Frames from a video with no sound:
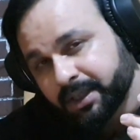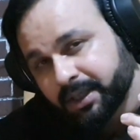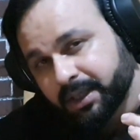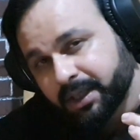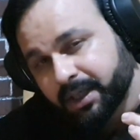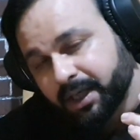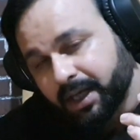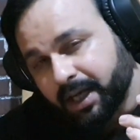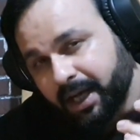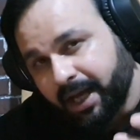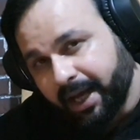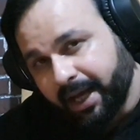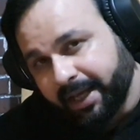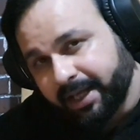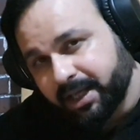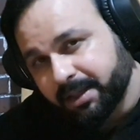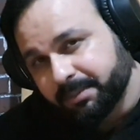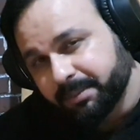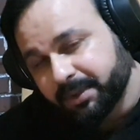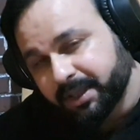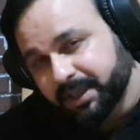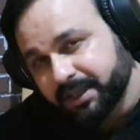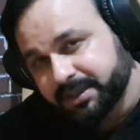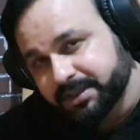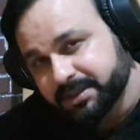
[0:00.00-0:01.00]

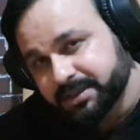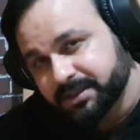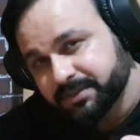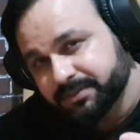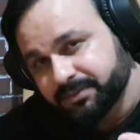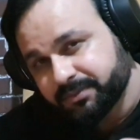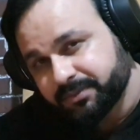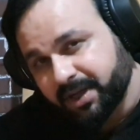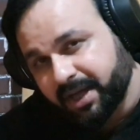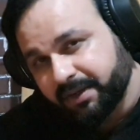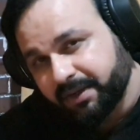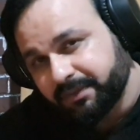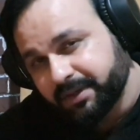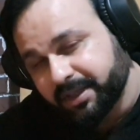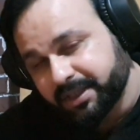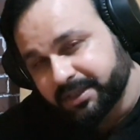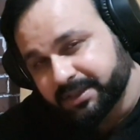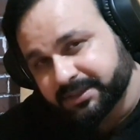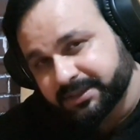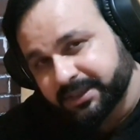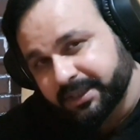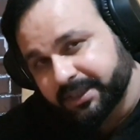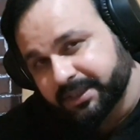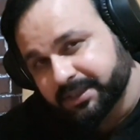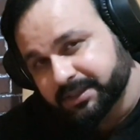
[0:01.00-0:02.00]
IMX
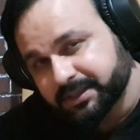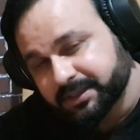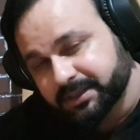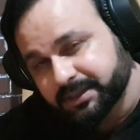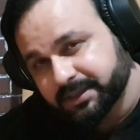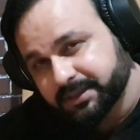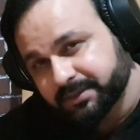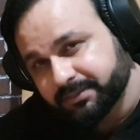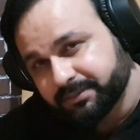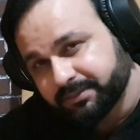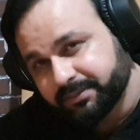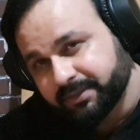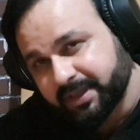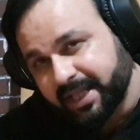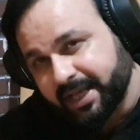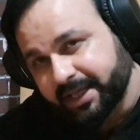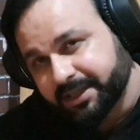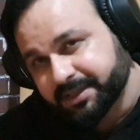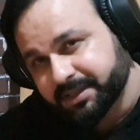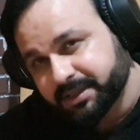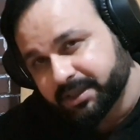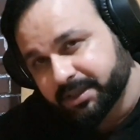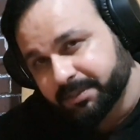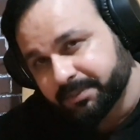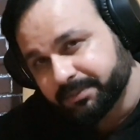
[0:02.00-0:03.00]
586
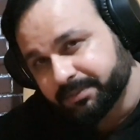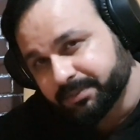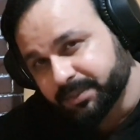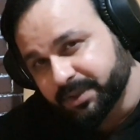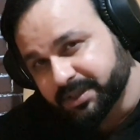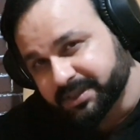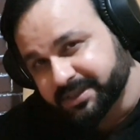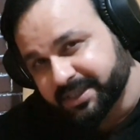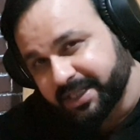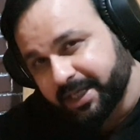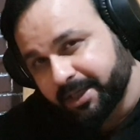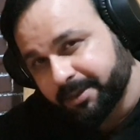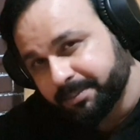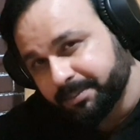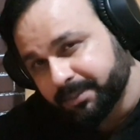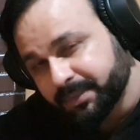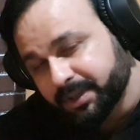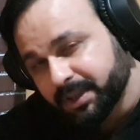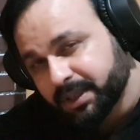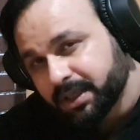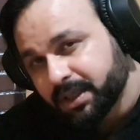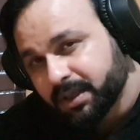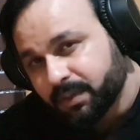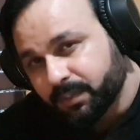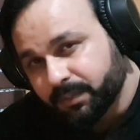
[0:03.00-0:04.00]
flagship, the same
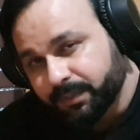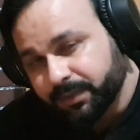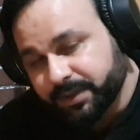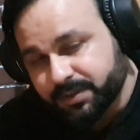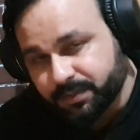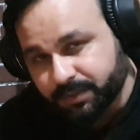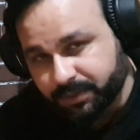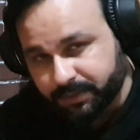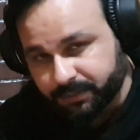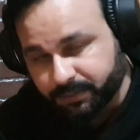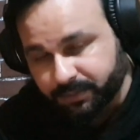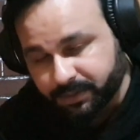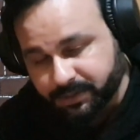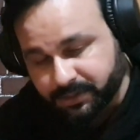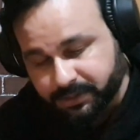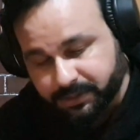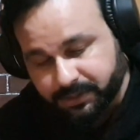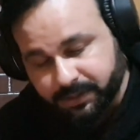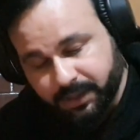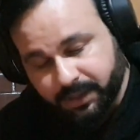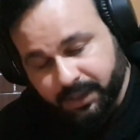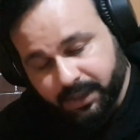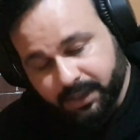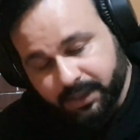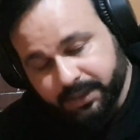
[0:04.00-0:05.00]
which one was
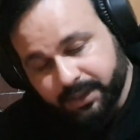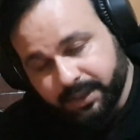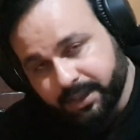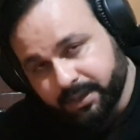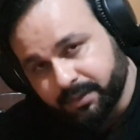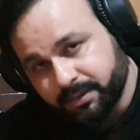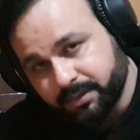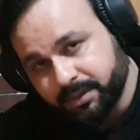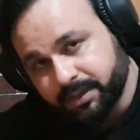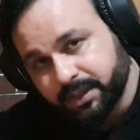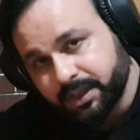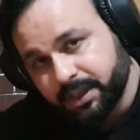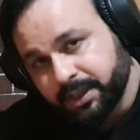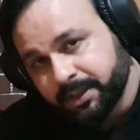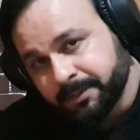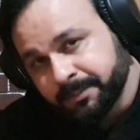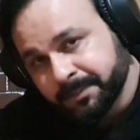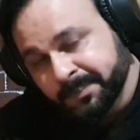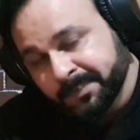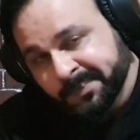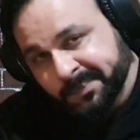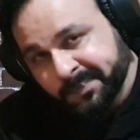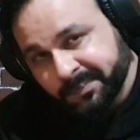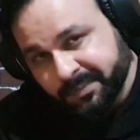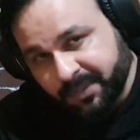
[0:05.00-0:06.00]
there on the
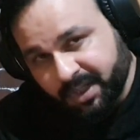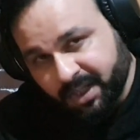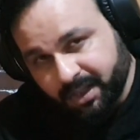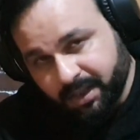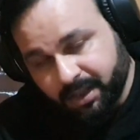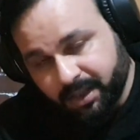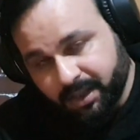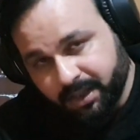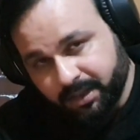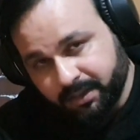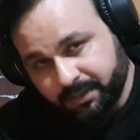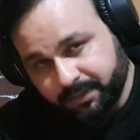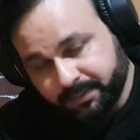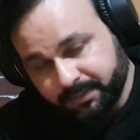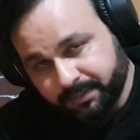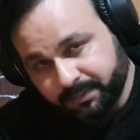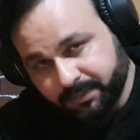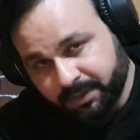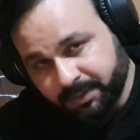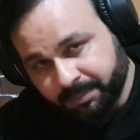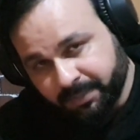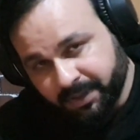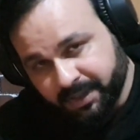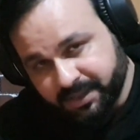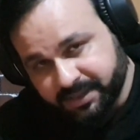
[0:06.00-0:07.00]

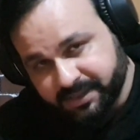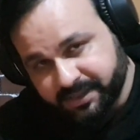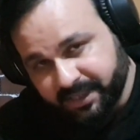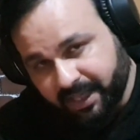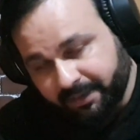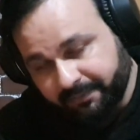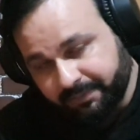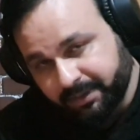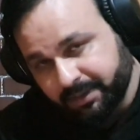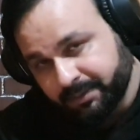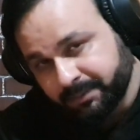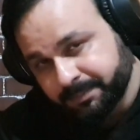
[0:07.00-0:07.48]
Oneplus 7.